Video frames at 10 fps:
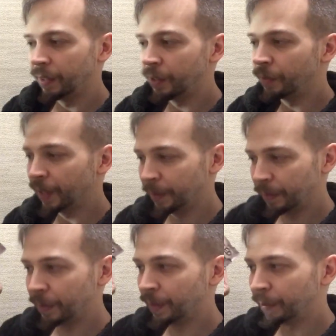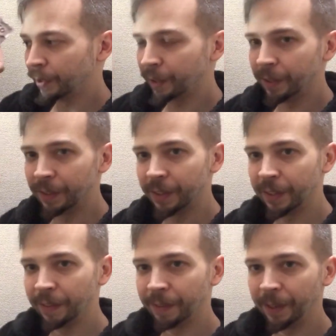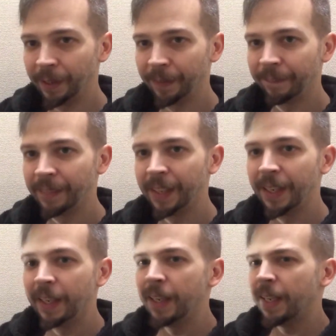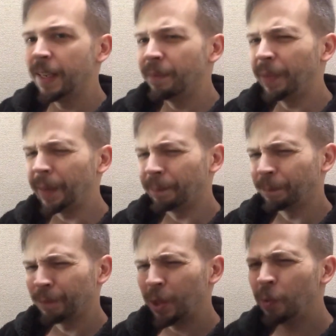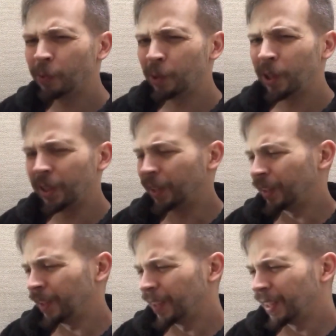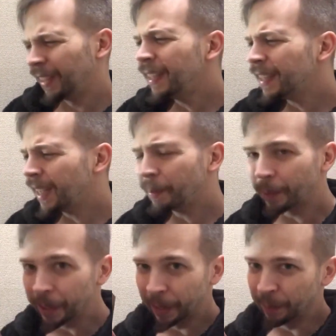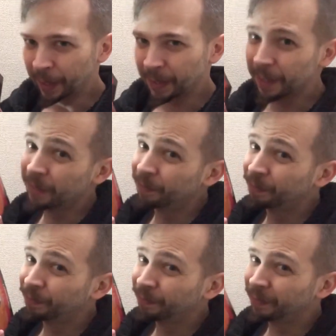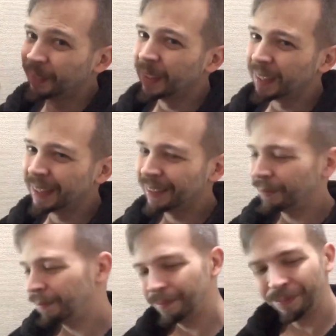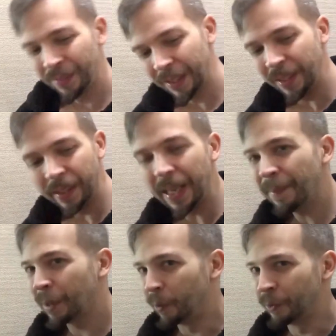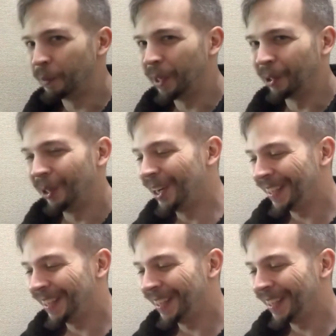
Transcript: You got a bunch of good stuff here. But overall, these Nightbreed comics, the Epic ones are better.